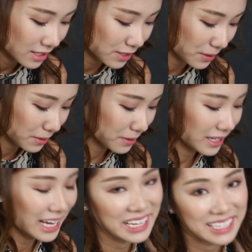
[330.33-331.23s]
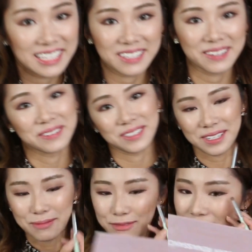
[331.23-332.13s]
So guys, I told
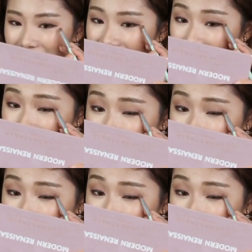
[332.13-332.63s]
you I'm fast.